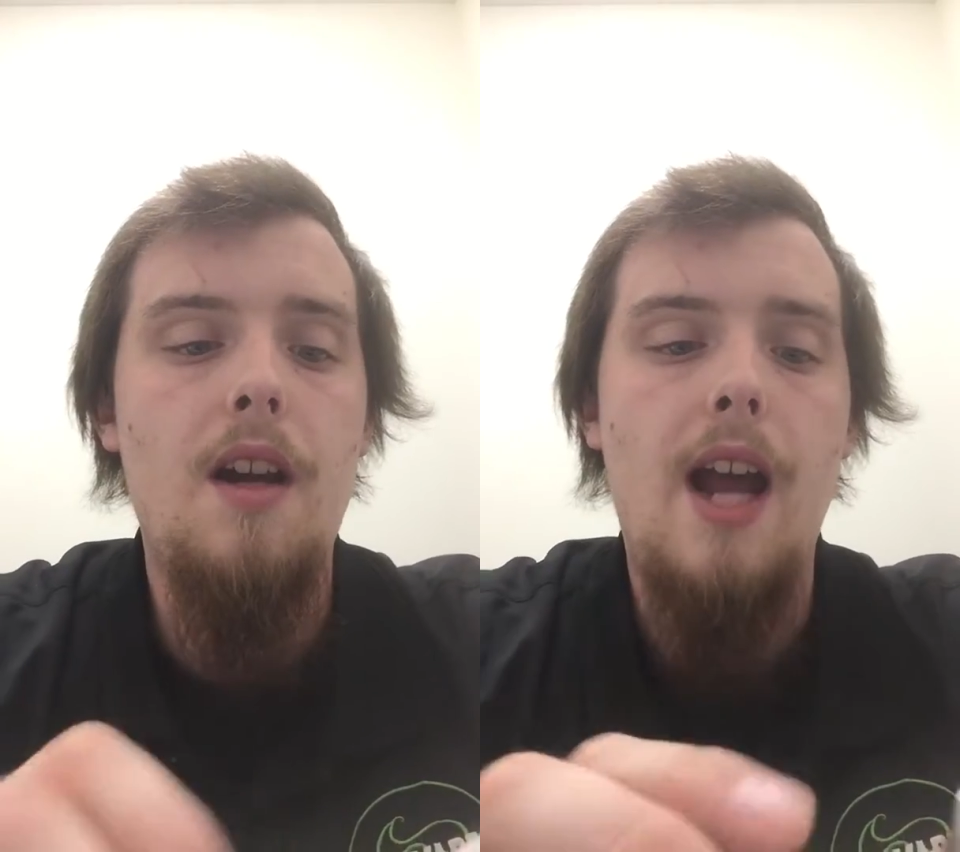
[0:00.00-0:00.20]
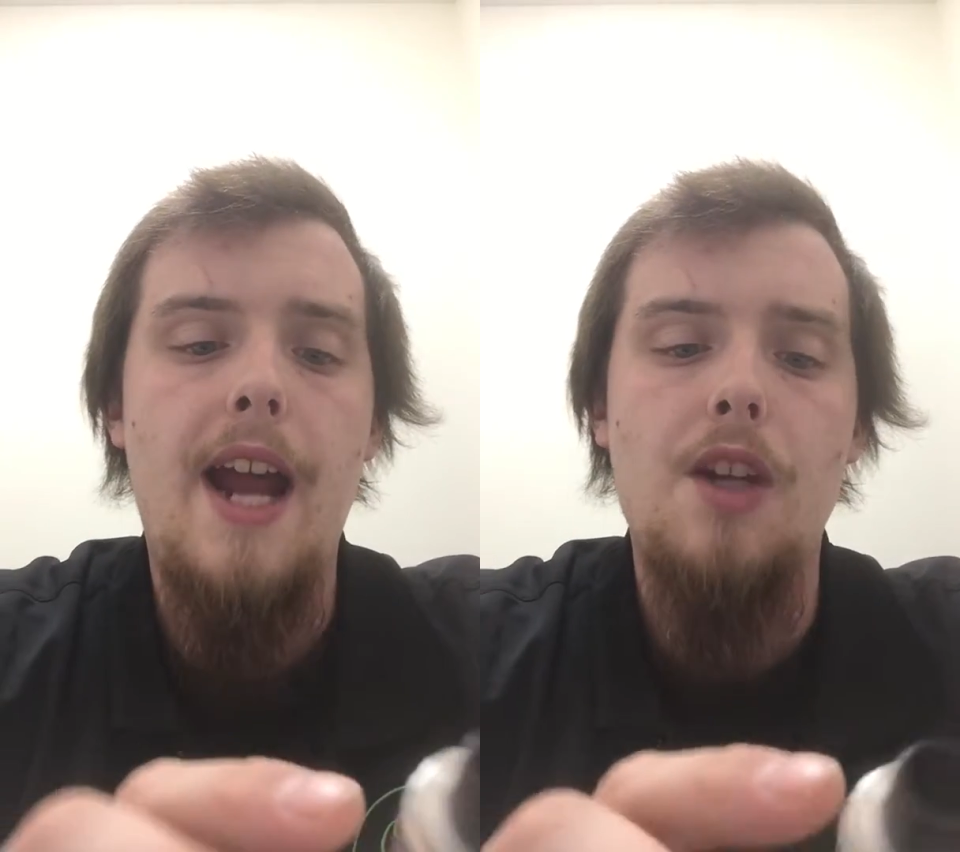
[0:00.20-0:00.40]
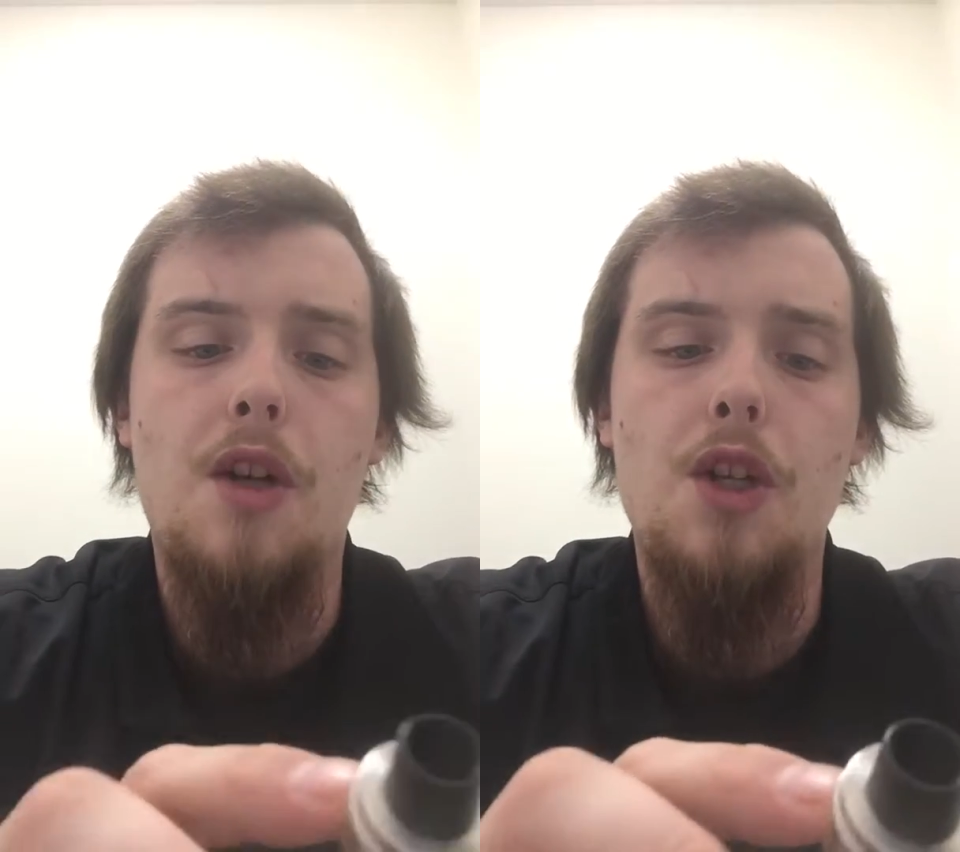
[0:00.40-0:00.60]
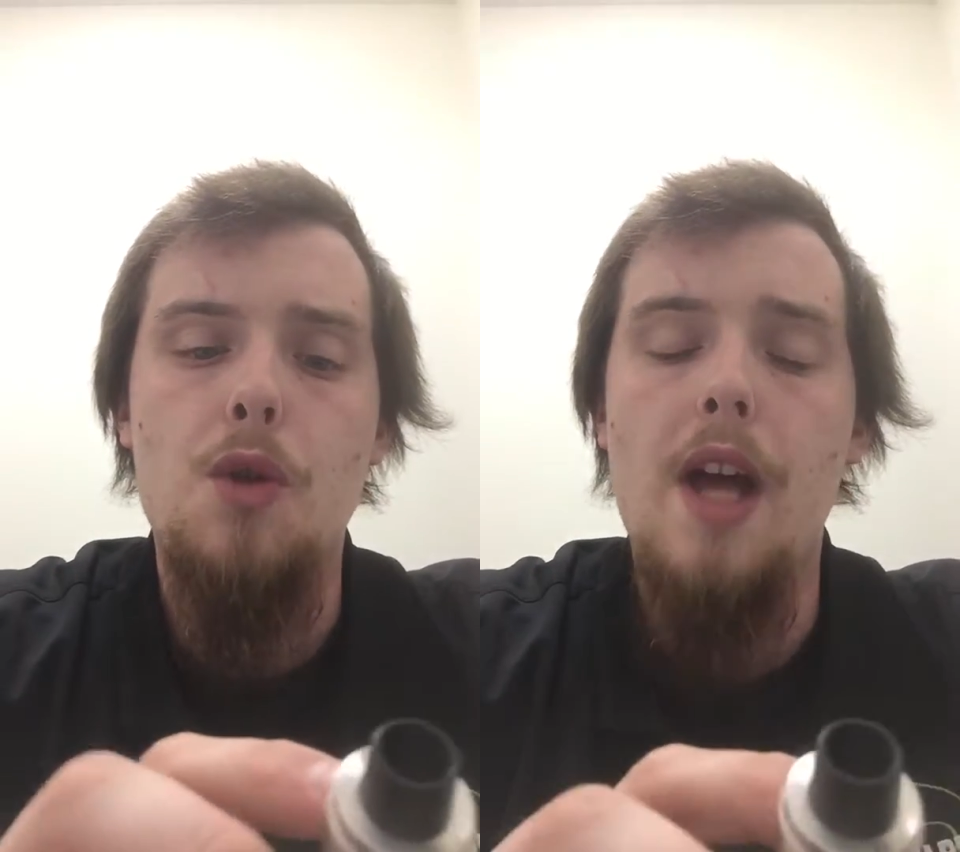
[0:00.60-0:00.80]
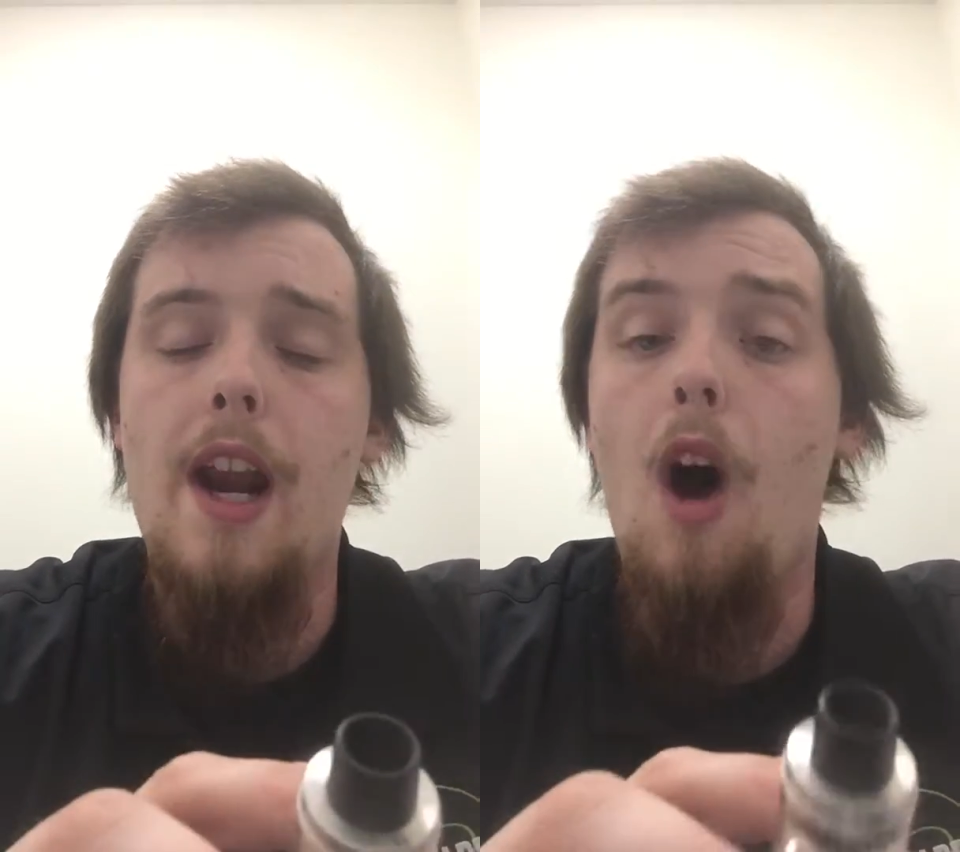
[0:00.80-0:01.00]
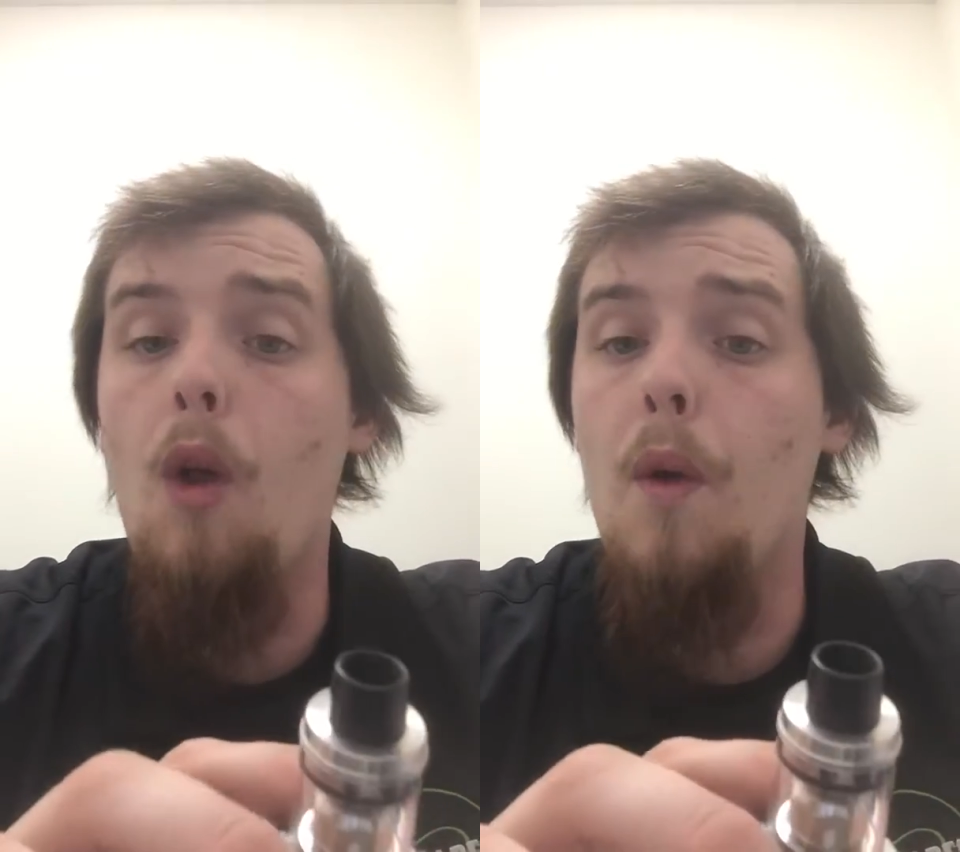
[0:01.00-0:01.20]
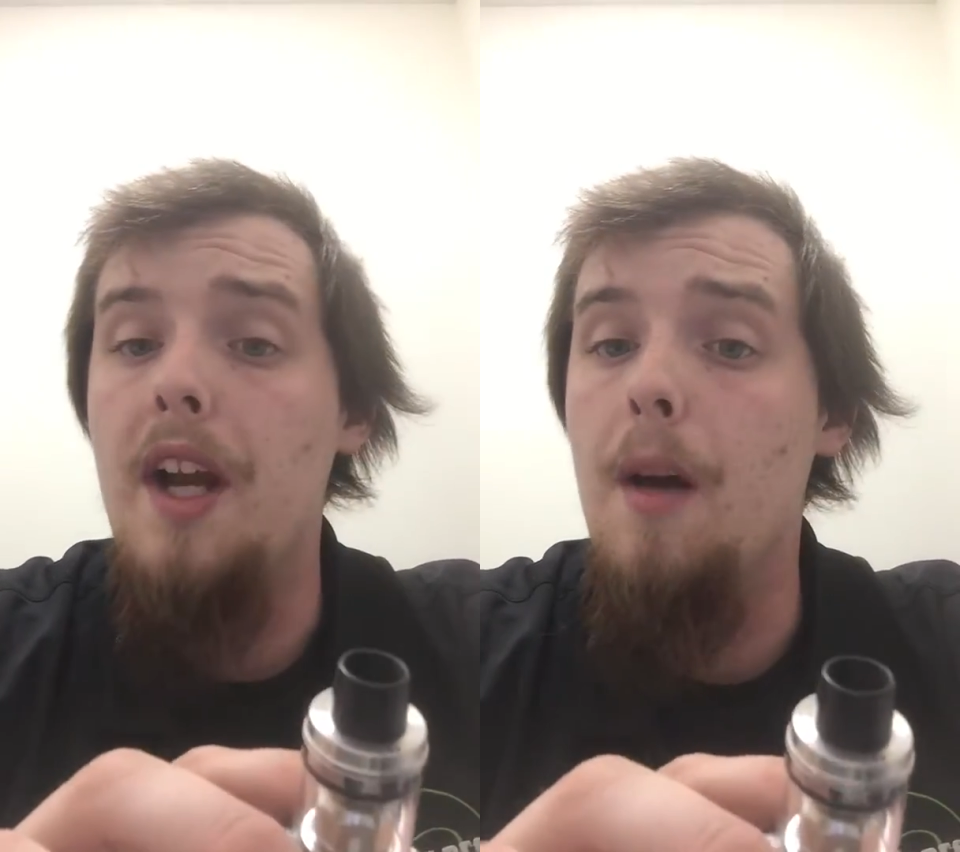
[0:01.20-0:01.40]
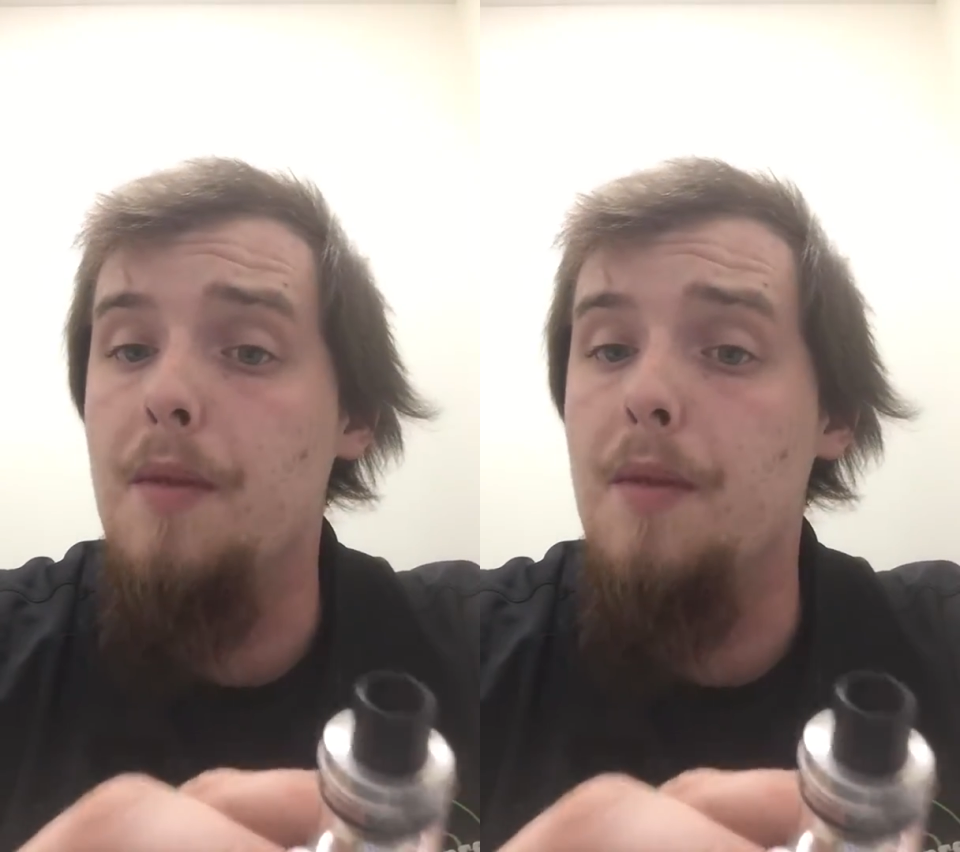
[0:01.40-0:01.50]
And you can do that all the way up